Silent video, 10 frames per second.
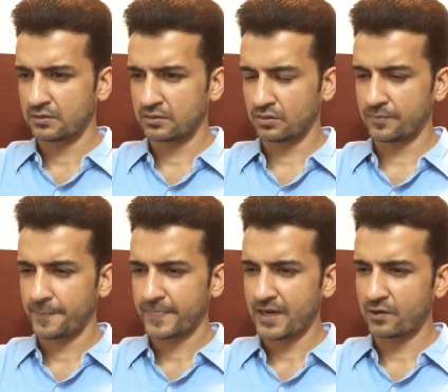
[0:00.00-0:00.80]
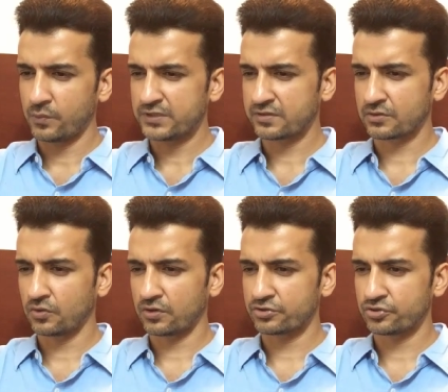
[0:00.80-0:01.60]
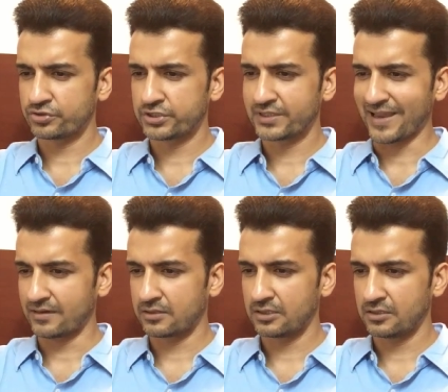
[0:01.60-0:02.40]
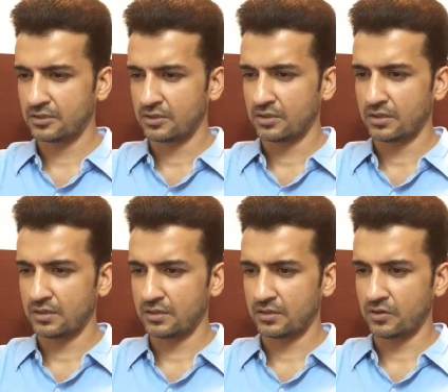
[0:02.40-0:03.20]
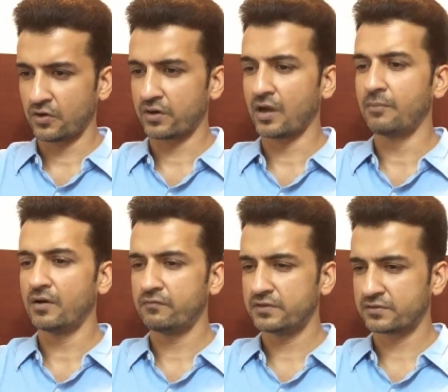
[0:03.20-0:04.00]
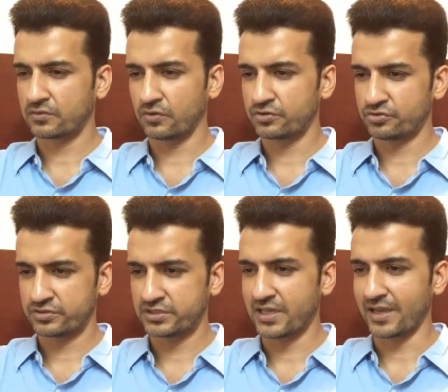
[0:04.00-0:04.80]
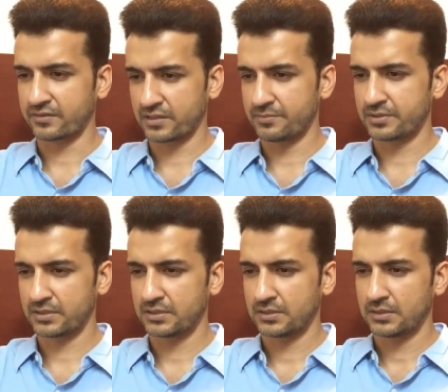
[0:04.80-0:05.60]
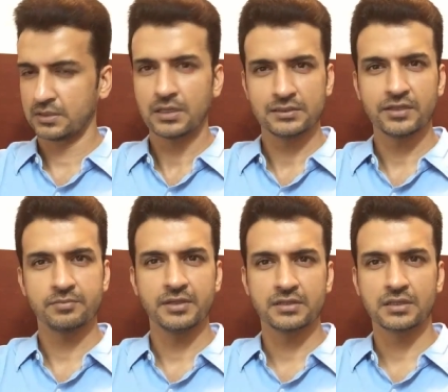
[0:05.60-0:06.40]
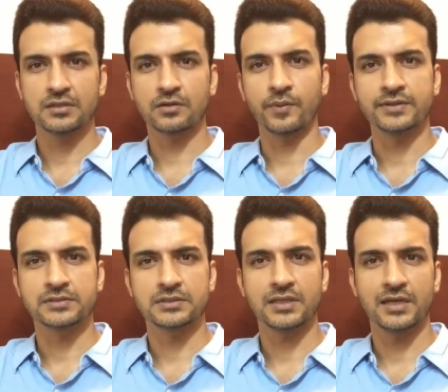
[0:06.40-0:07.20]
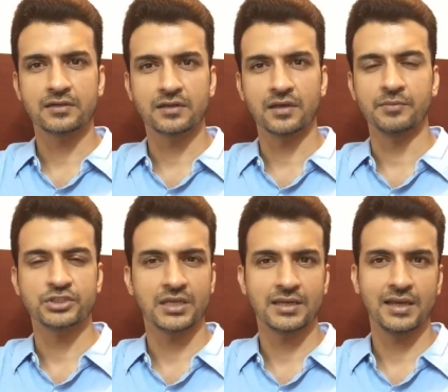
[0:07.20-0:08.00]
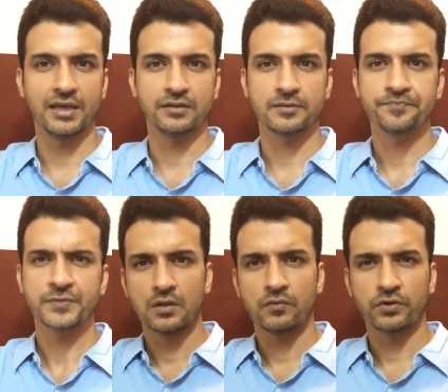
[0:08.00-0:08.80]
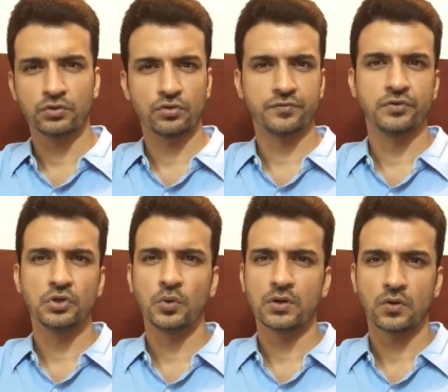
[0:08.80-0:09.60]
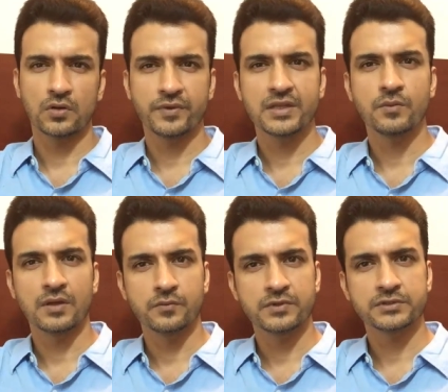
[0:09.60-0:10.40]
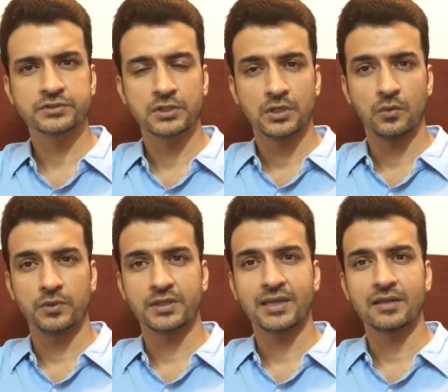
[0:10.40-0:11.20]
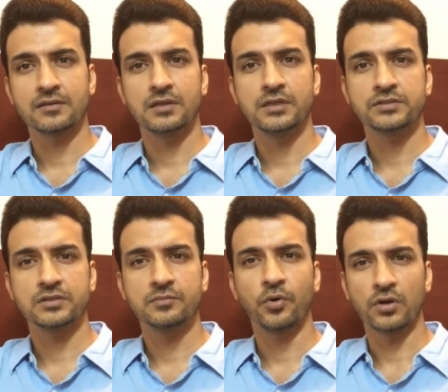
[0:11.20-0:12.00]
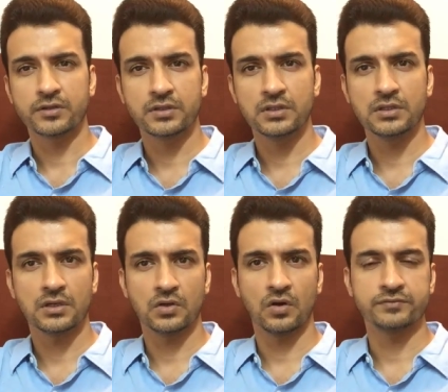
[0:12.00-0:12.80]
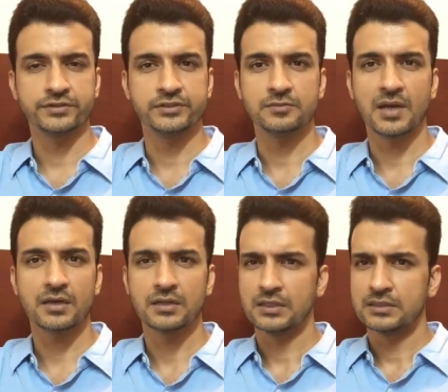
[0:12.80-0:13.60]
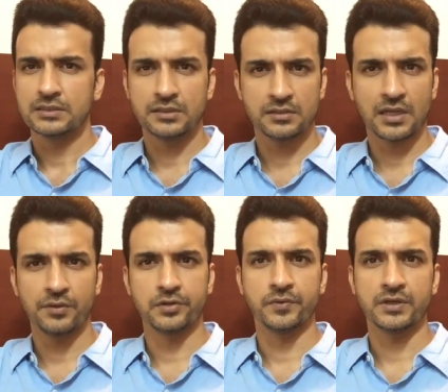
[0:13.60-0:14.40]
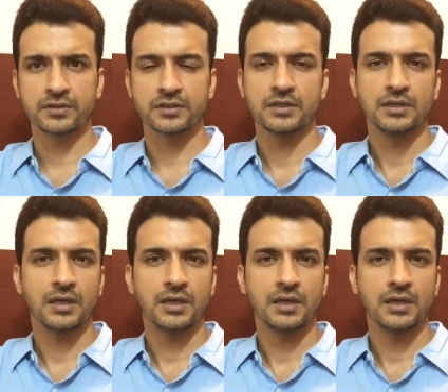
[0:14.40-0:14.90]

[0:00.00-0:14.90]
So, at which score should she cancel, or above which score should she accept? That's basically the question that Michelle has. For those of you who are not very well versed with the cancellation policy of the GMAT, this is how it works.